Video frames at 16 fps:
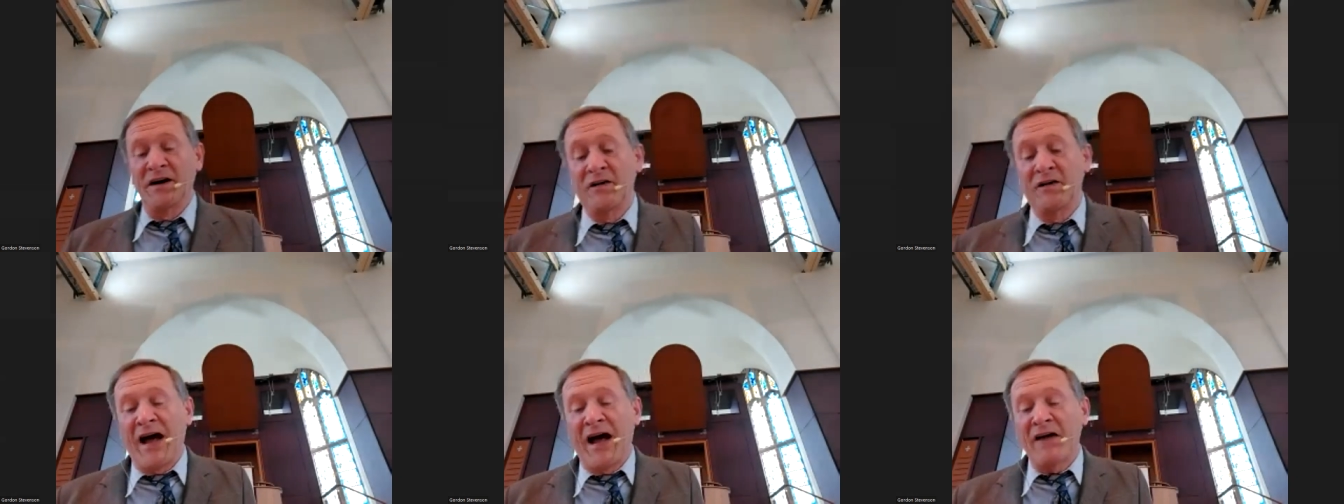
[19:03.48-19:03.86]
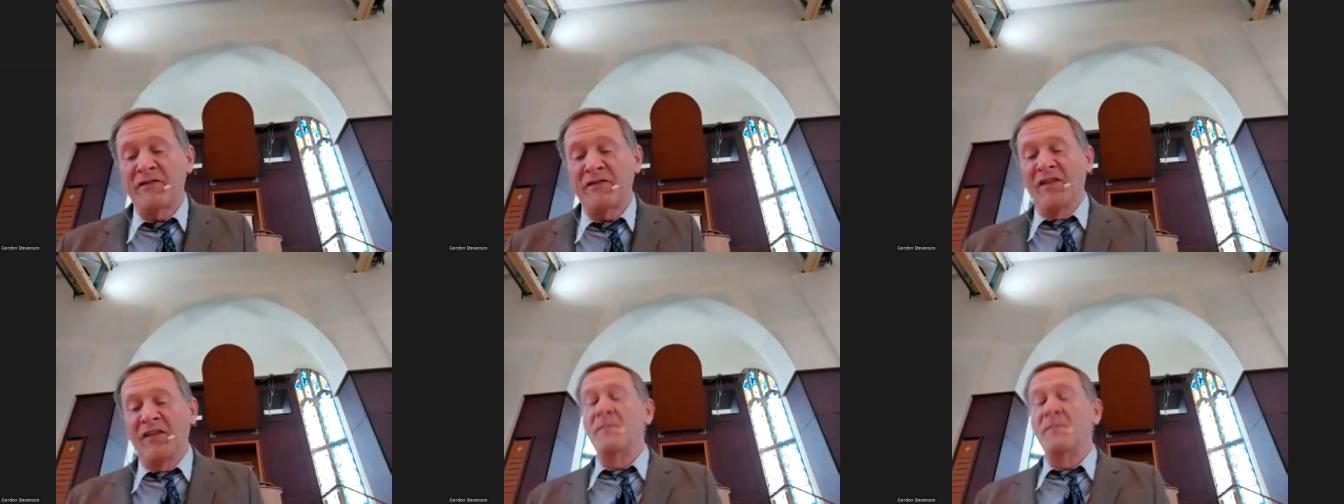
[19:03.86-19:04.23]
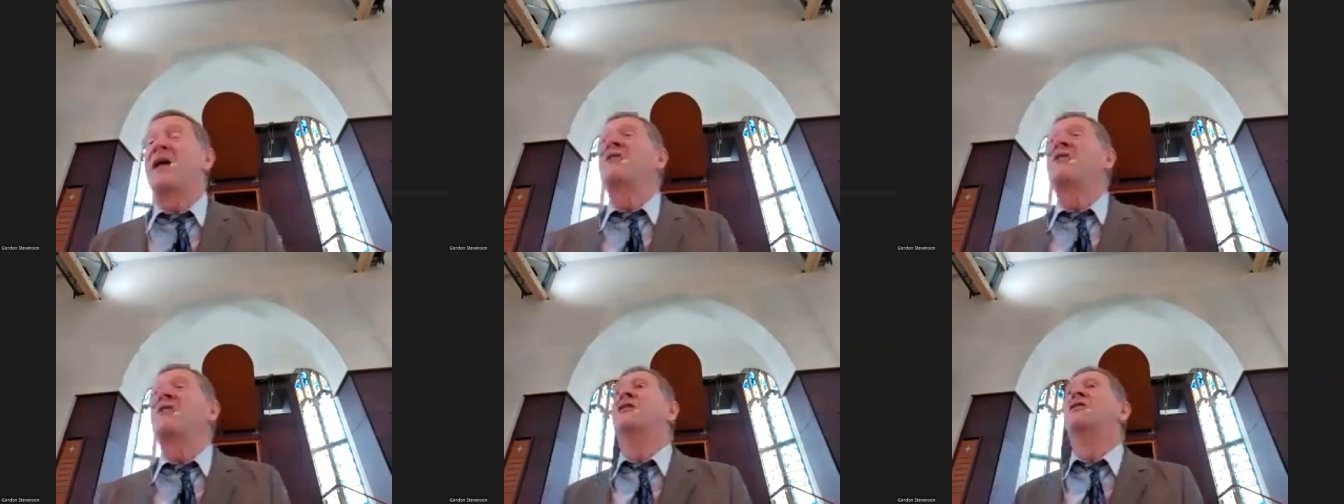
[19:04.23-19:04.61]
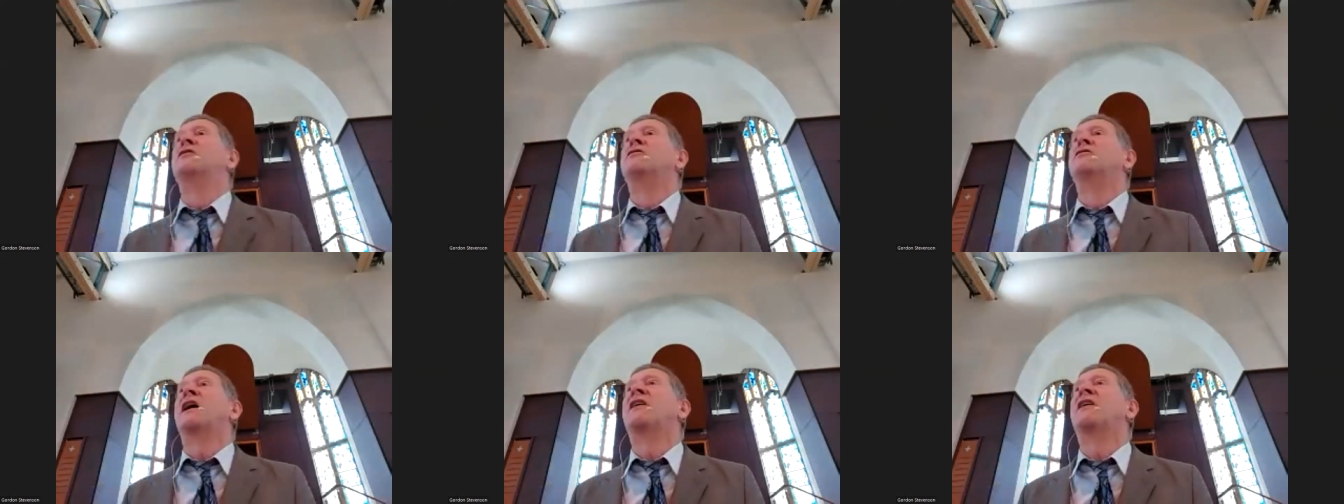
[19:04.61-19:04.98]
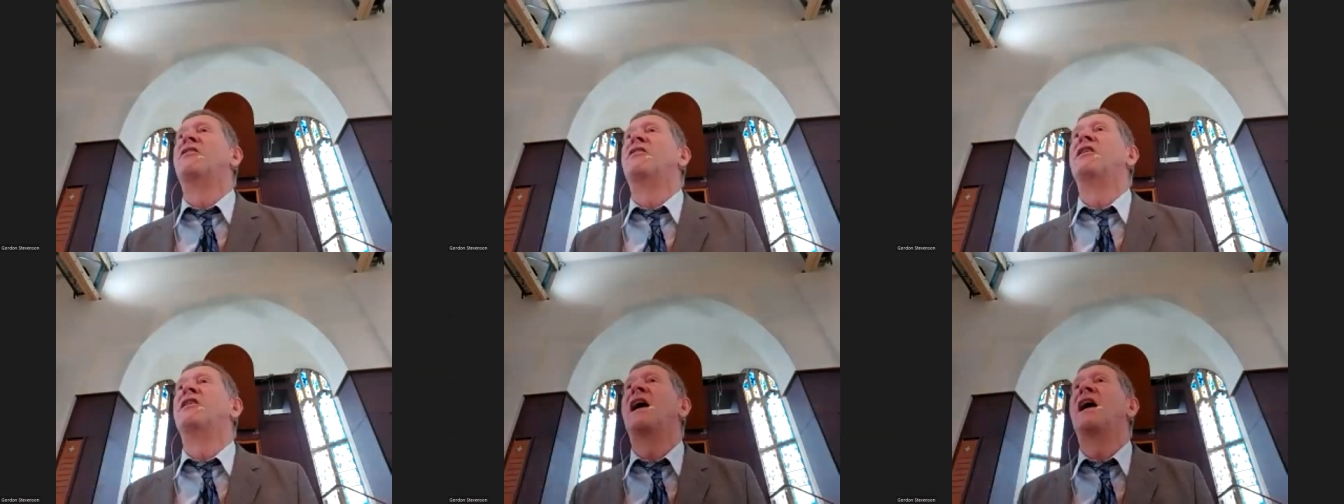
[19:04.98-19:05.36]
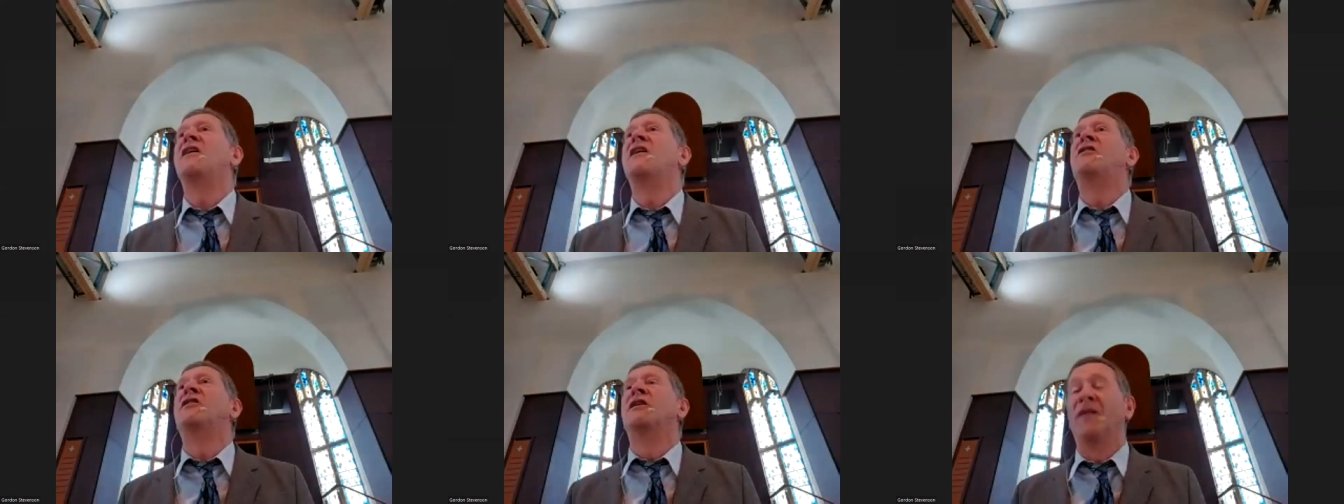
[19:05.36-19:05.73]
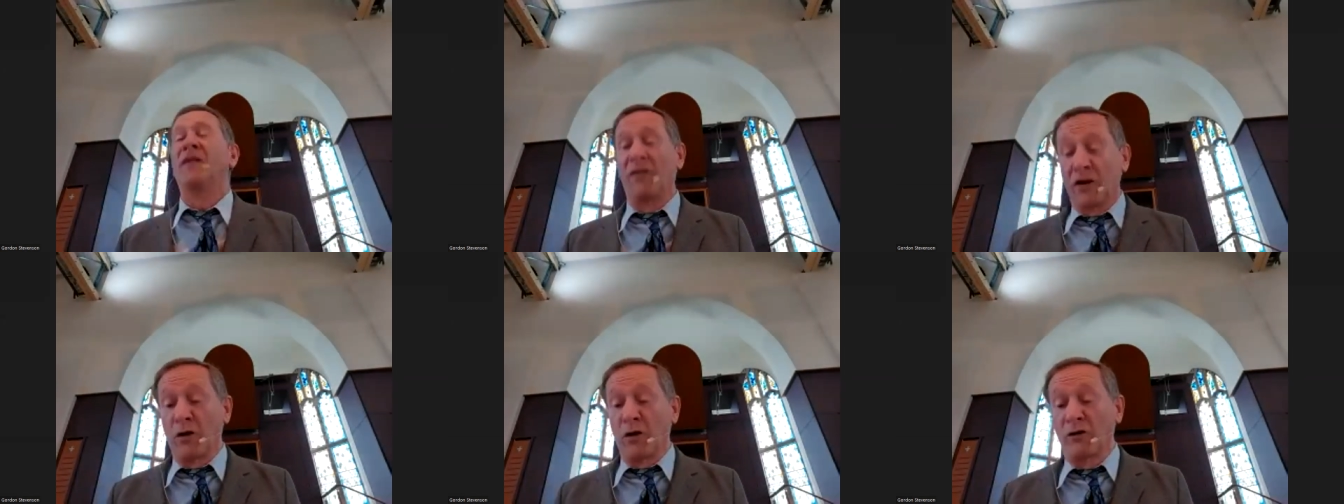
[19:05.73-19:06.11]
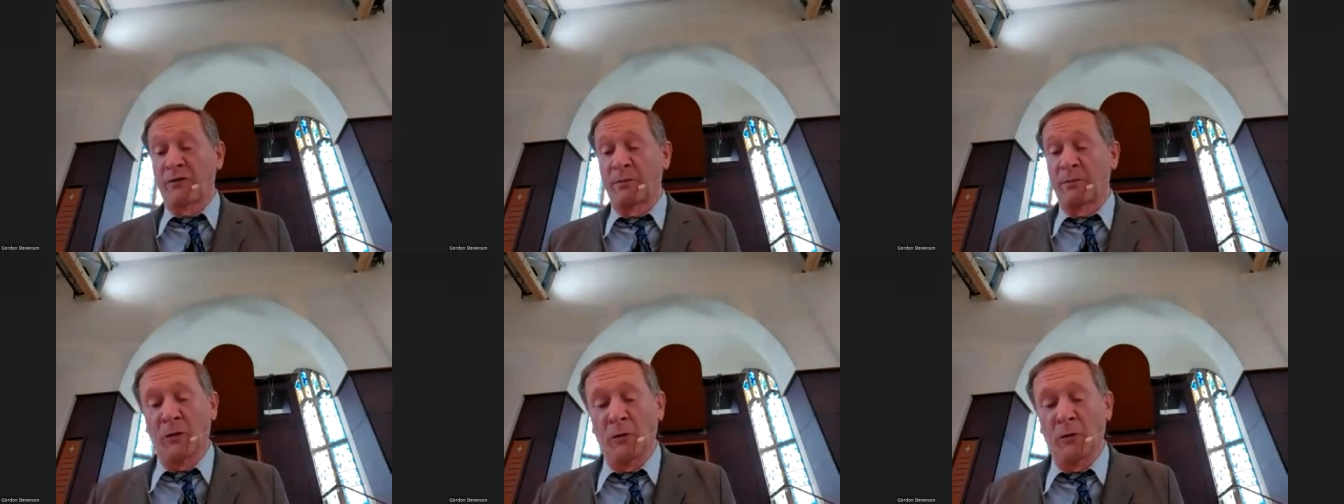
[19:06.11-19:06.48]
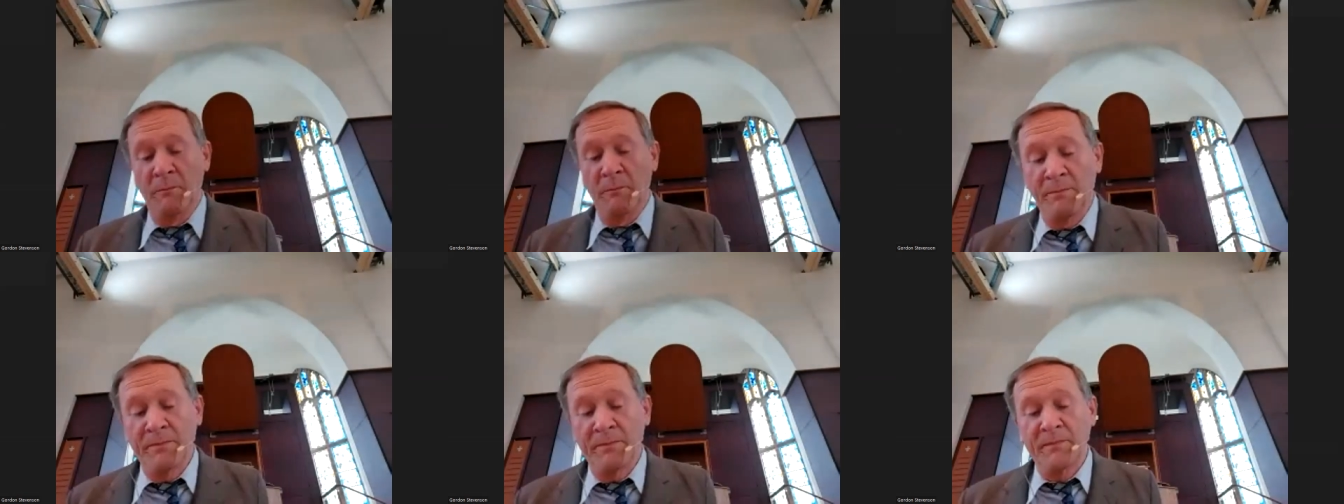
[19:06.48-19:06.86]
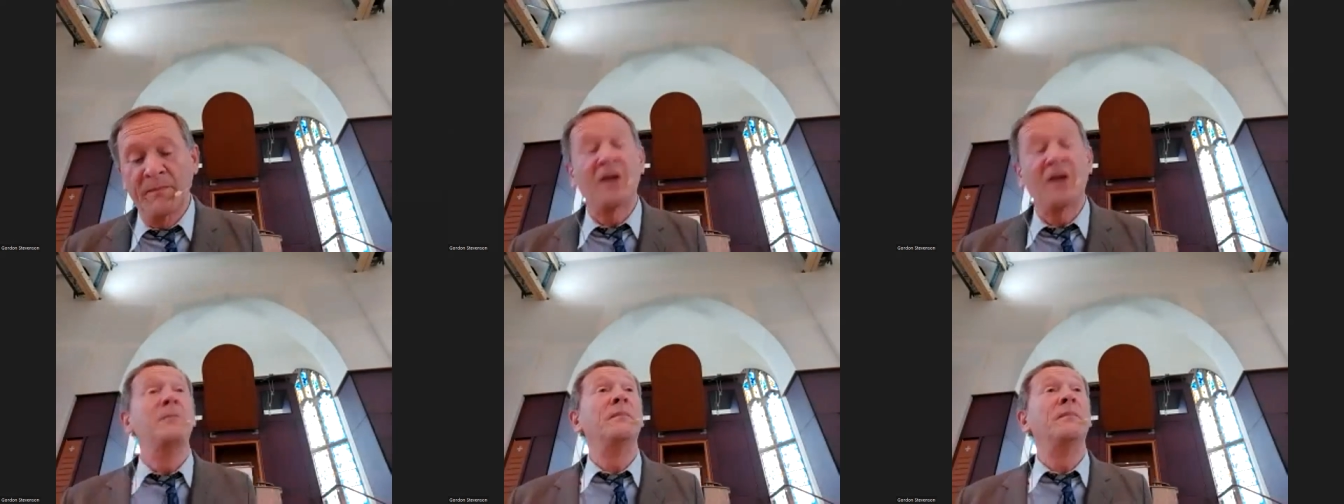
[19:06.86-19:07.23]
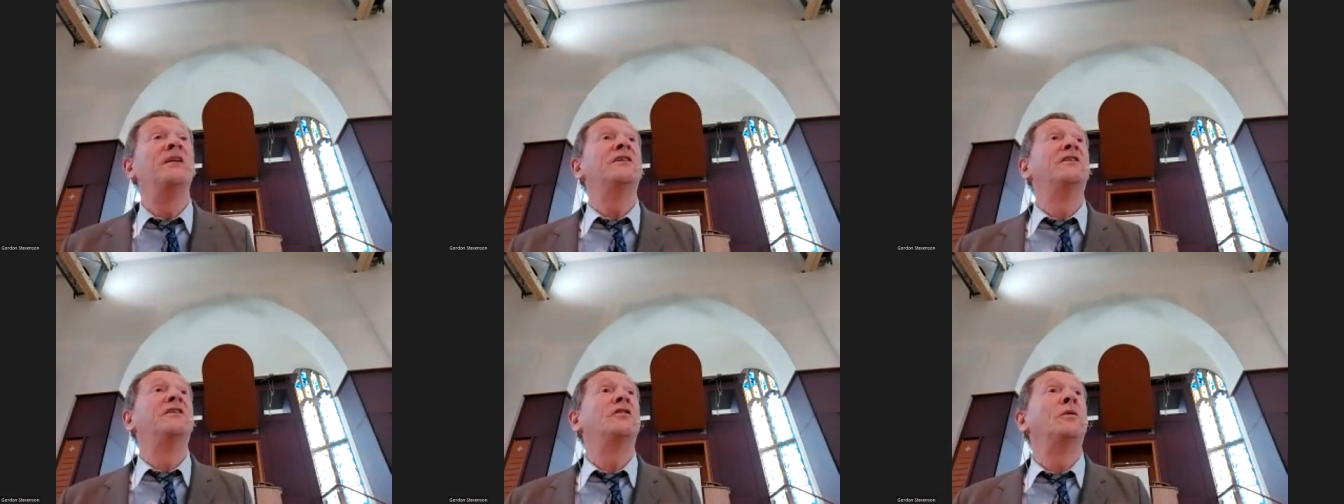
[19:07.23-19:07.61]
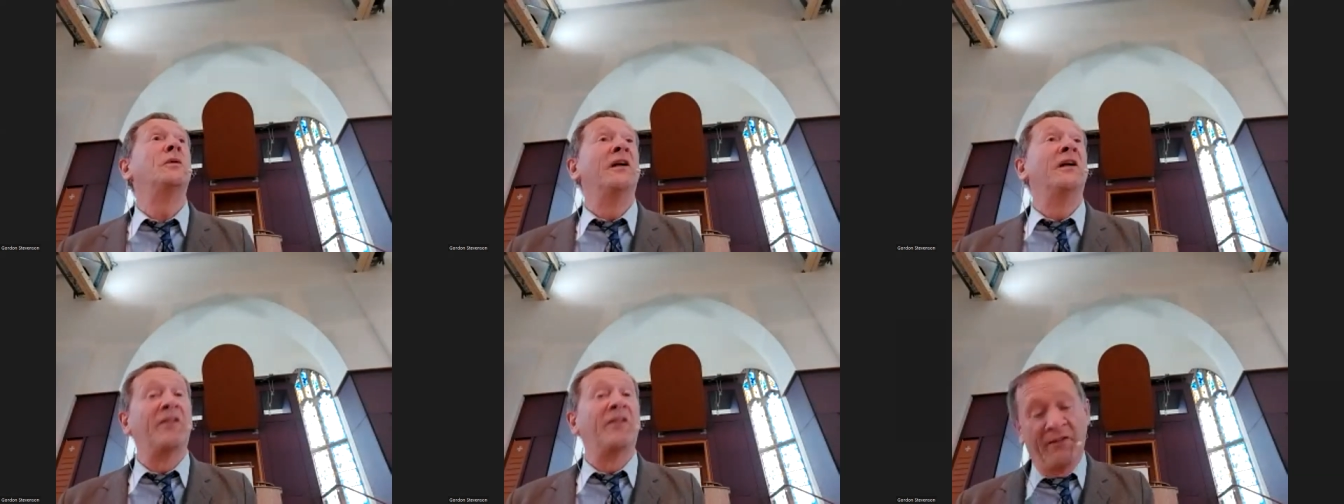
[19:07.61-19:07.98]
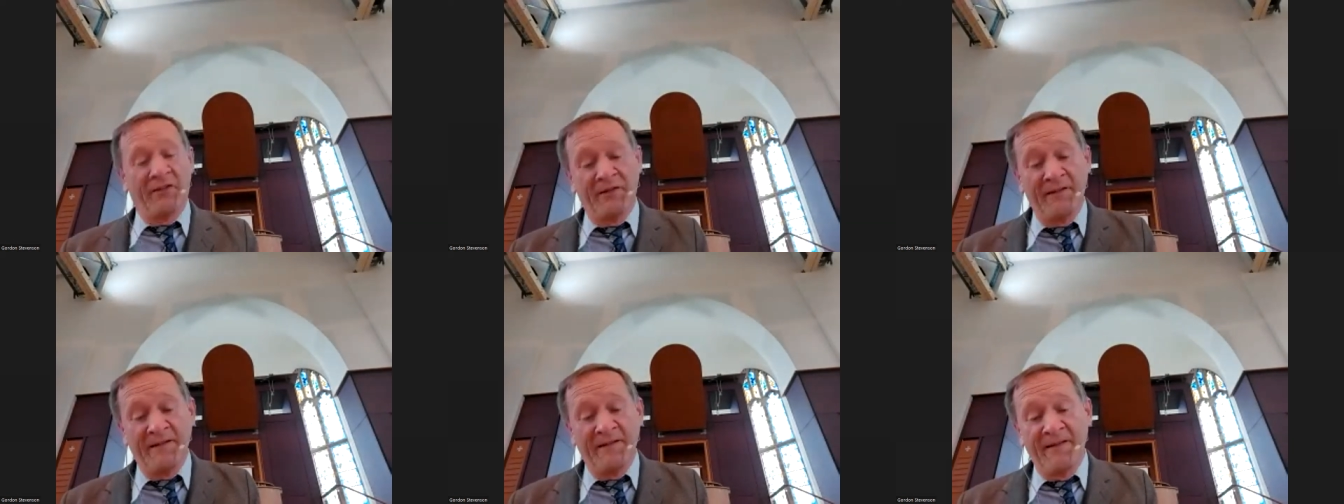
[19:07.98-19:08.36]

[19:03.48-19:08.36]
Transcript: of having the message of reconciliation, the gospel, committed to us,